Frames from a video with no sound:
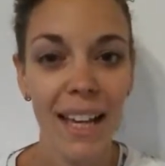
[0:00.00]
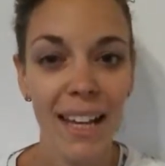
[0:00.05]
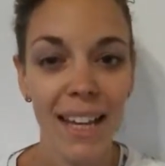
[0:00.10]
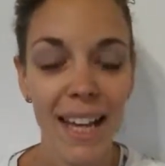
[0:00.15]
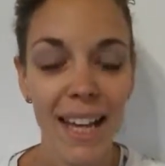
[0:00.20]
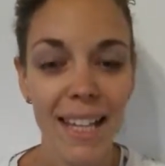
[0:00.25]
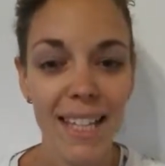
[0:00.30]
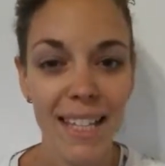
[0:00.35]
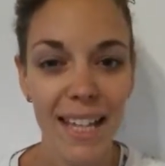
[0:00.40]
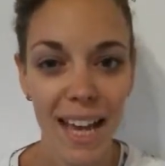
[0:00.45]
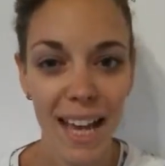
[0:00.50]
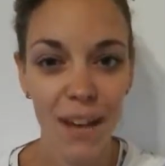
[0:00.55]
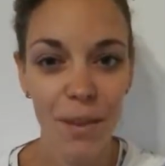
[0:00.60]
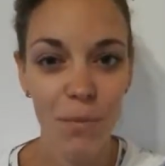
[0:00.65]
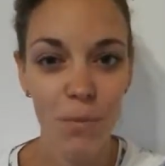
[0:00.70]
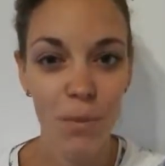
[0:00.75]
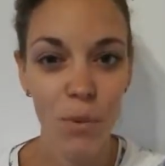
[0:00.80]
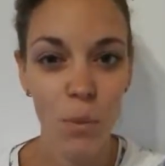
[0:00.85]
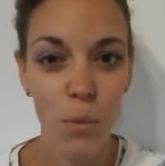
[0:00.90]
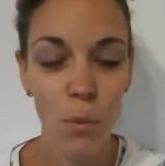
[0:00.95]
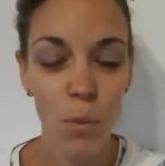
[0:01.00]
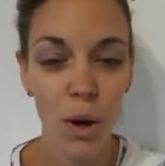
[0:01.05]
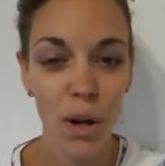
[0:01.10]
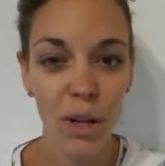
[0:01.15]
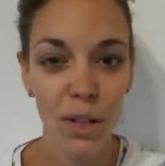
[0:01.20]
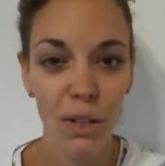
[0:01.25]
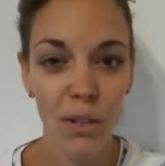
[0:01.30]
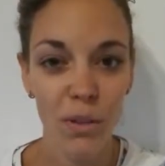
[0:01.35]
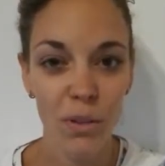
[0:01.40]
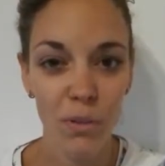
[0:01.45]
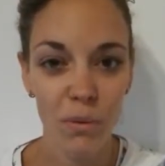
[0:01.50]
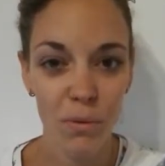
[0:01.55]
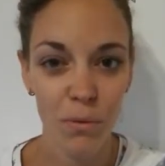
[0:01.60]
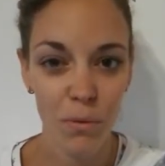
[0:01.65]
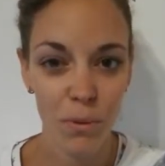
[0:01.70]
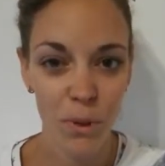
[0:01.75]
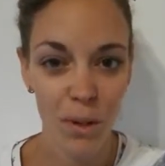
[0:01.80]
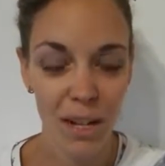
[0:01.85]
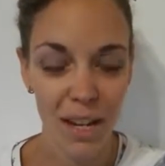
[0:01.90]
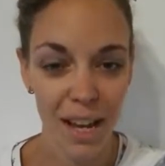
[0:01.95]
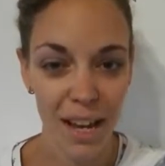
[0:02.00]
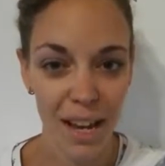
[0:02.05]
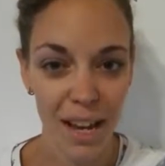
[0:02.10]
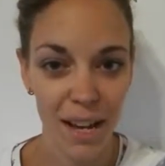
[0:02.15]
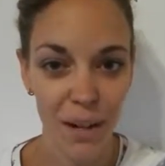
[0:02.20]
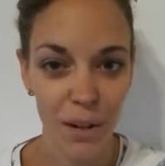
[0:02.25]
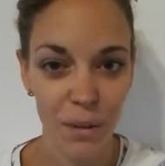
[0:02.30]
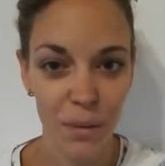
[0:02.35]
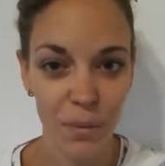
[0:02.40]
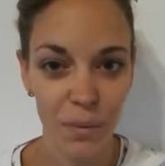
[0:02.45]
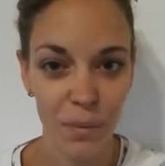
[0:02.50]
Let's have one for now.